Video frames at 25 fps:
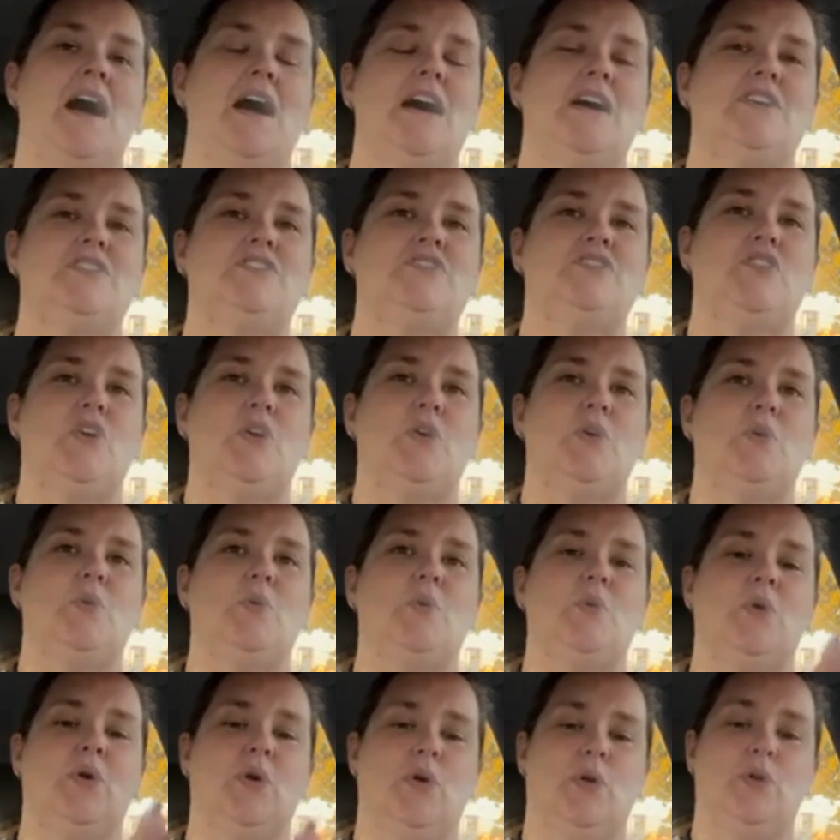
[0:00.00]

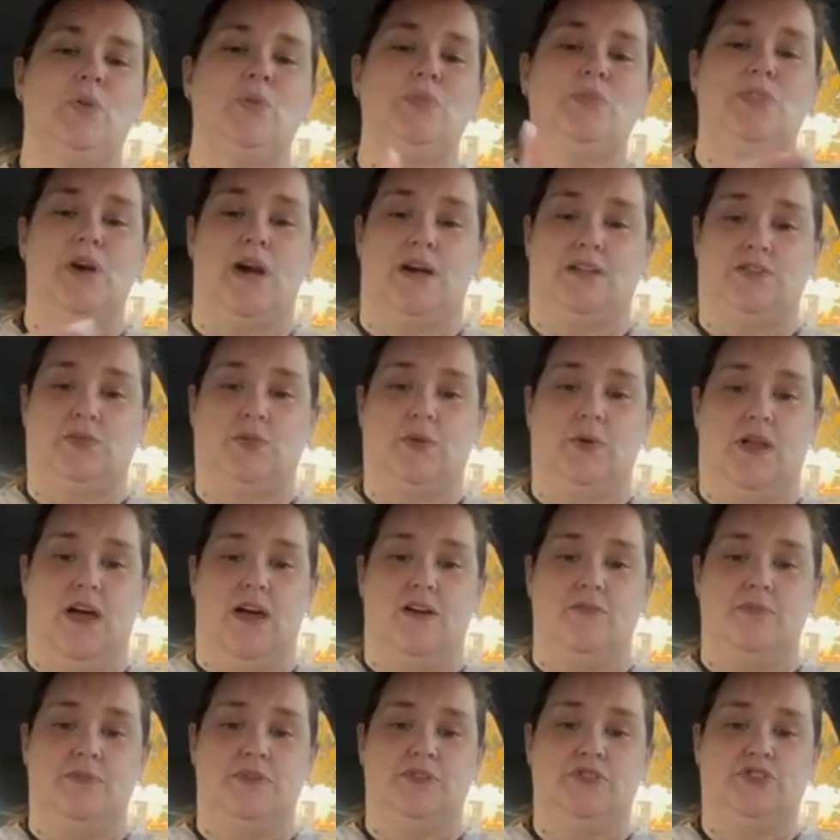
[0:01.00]
So that's what
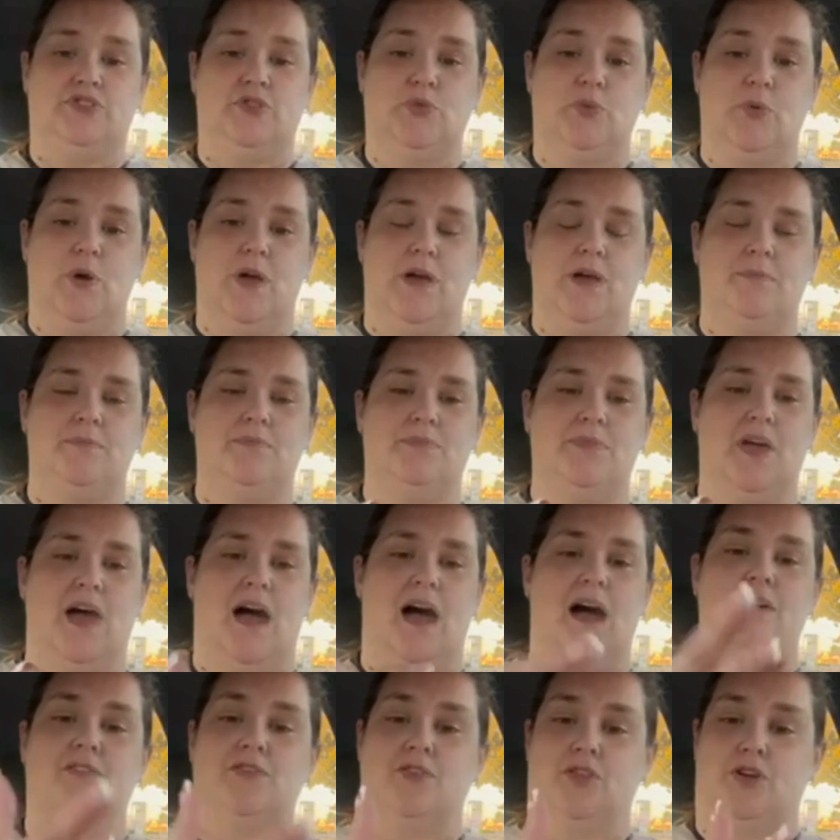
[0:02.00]
I've been doing.
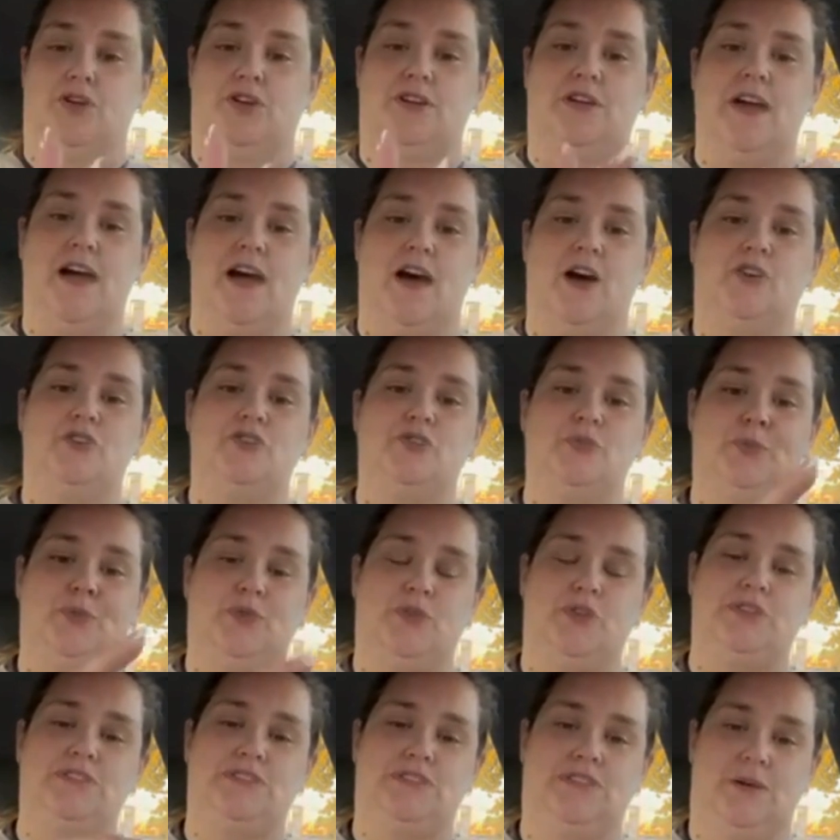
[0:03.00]
I've learned how to
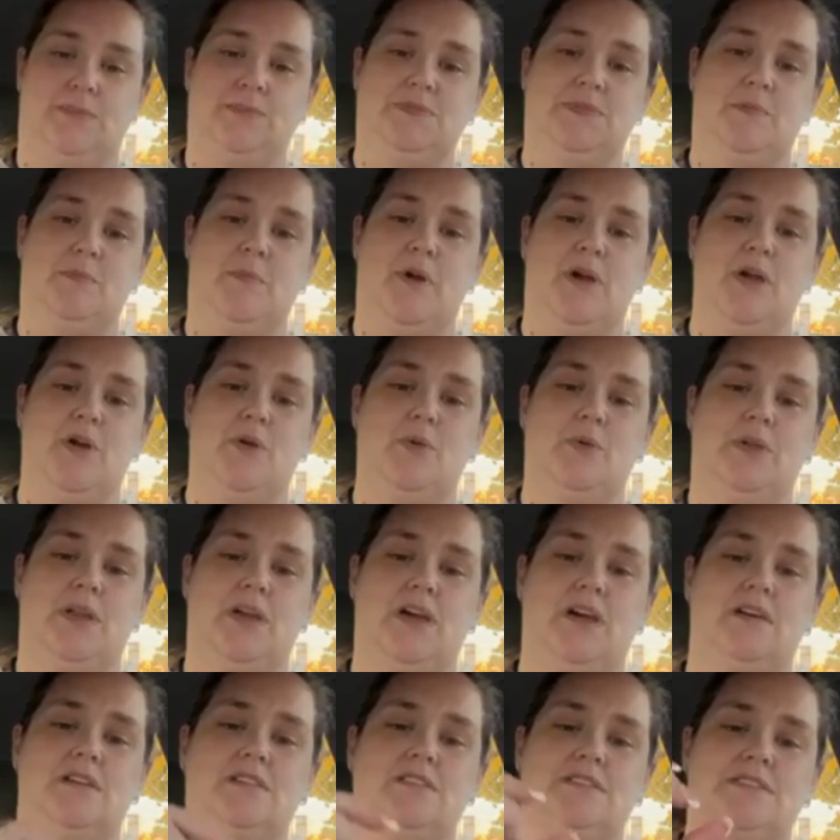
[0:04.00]
put tips on my own
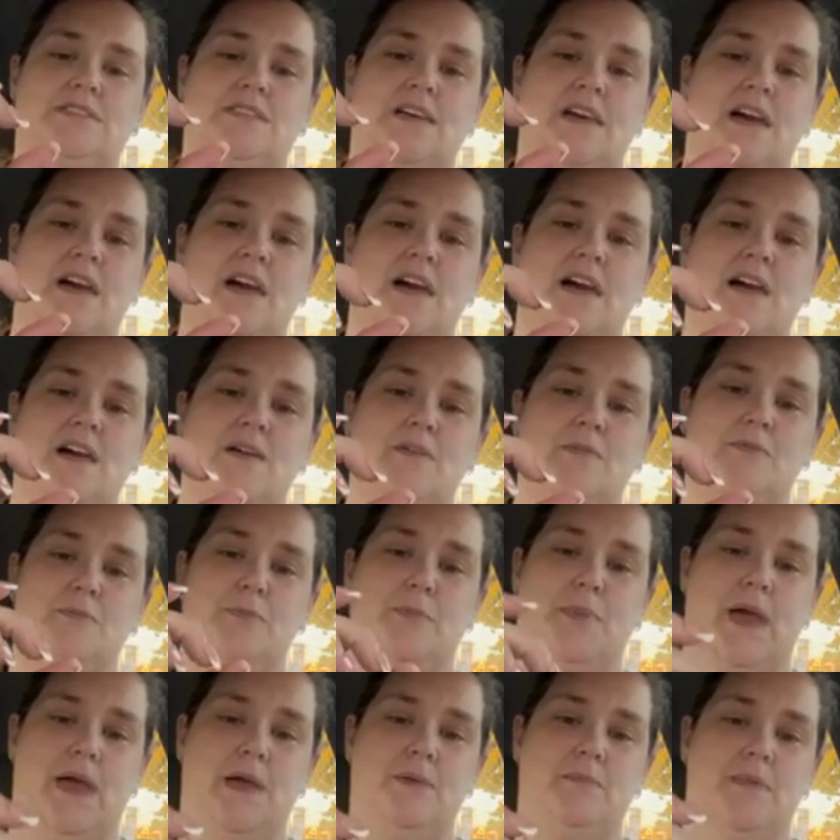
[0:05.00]
nails,
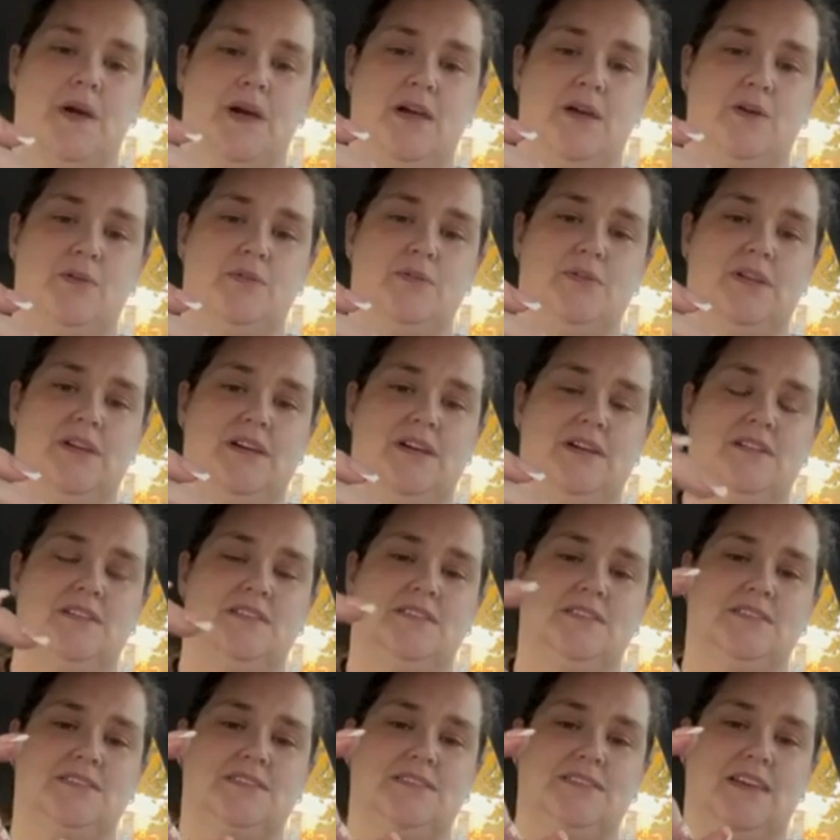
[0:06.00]
paint my own
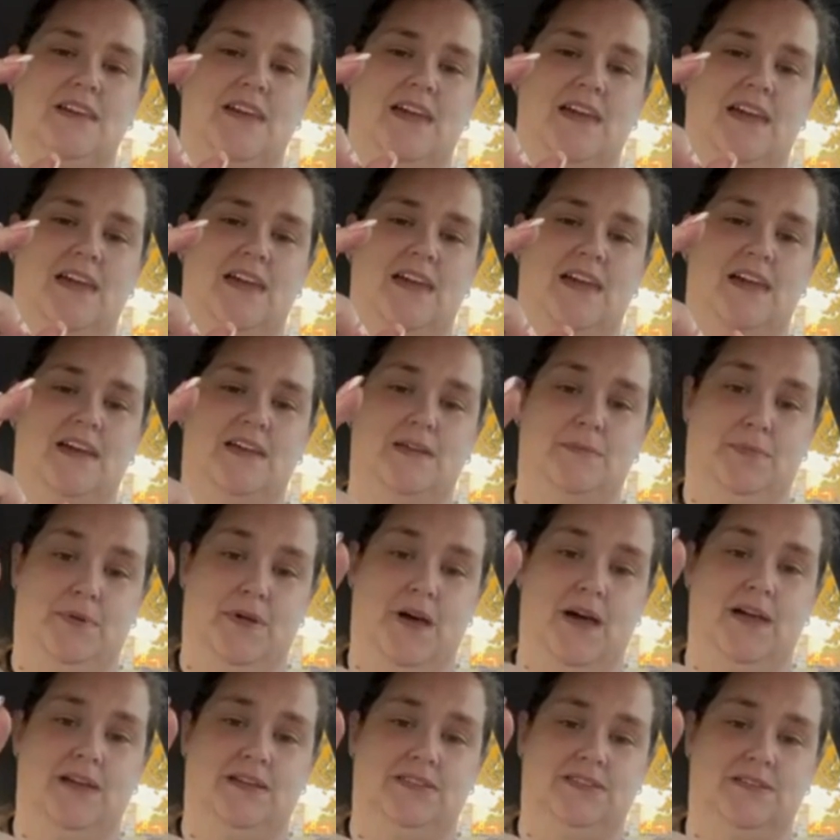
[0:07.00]
nails, and
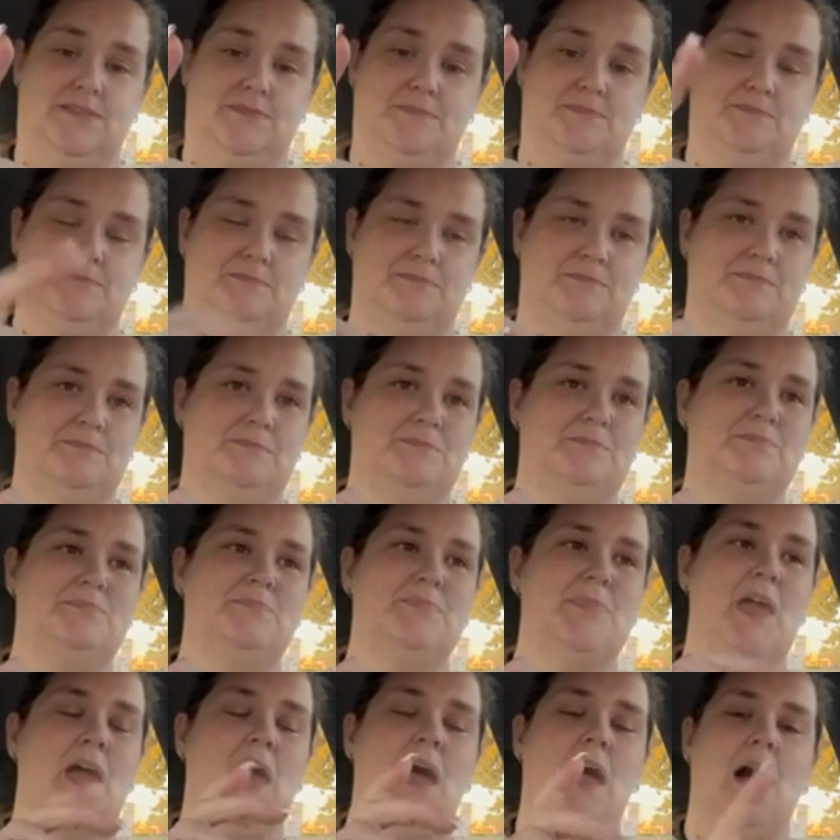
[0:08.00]
apply them.
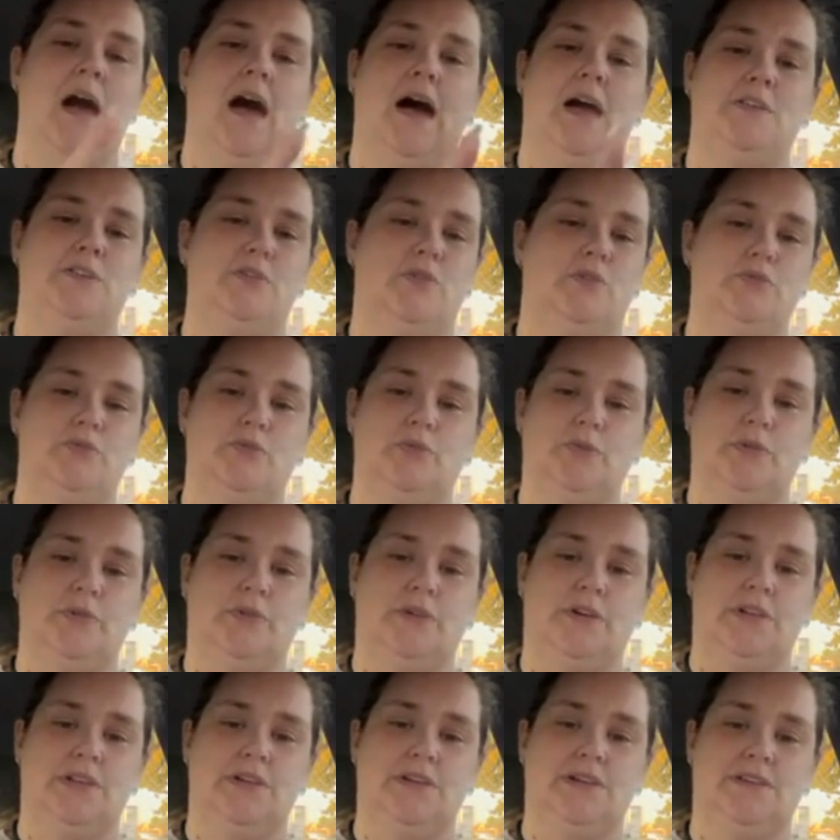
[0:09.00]
I don't do
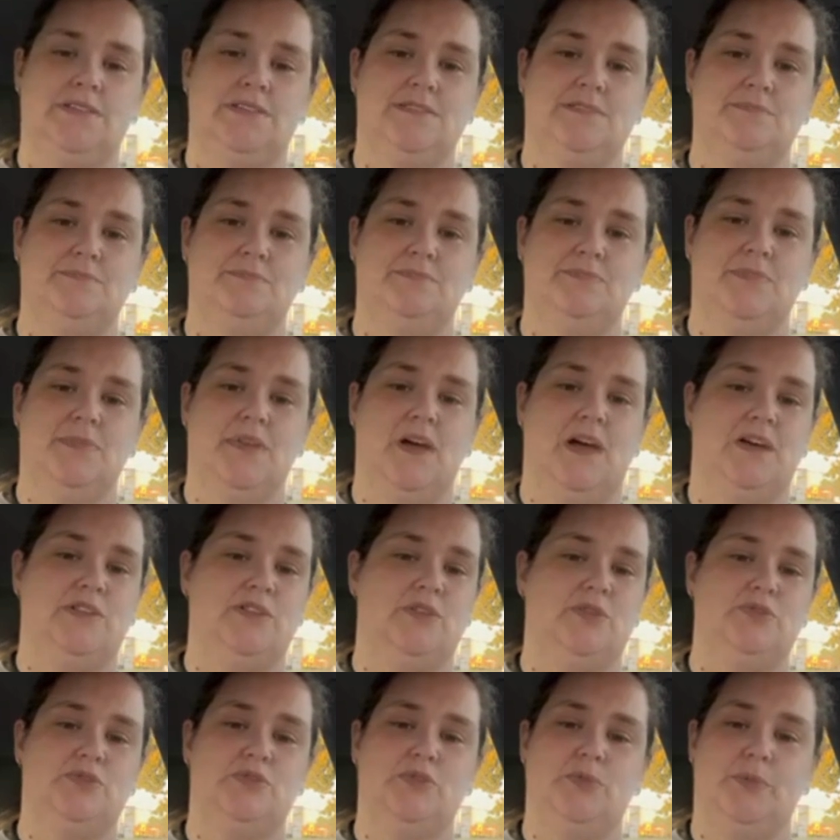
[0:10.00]
acrylics. I
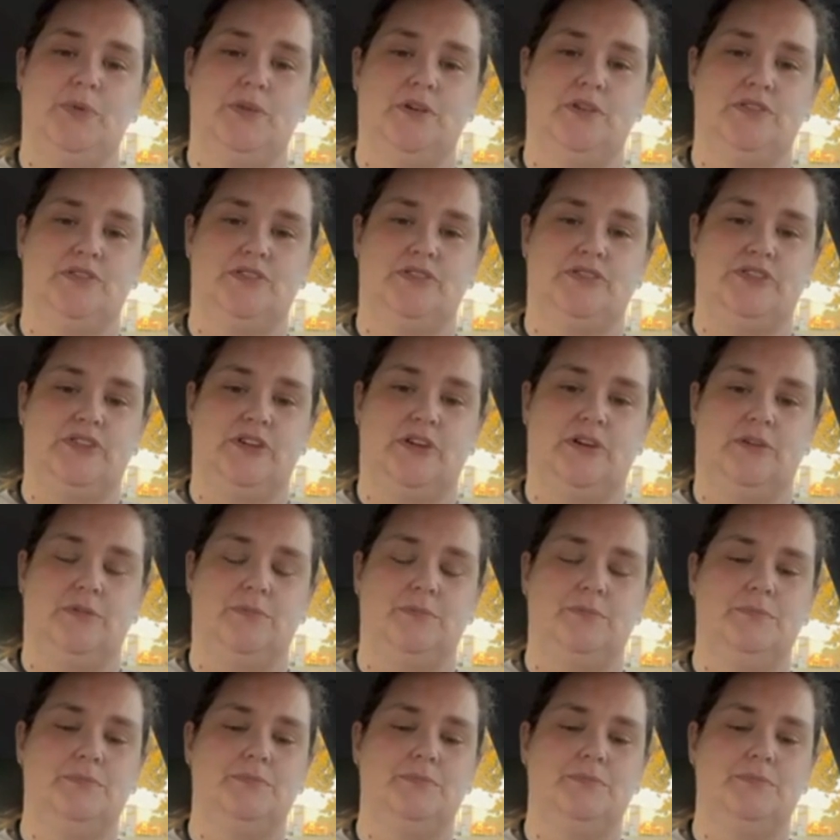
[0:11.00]
don't do builder gel.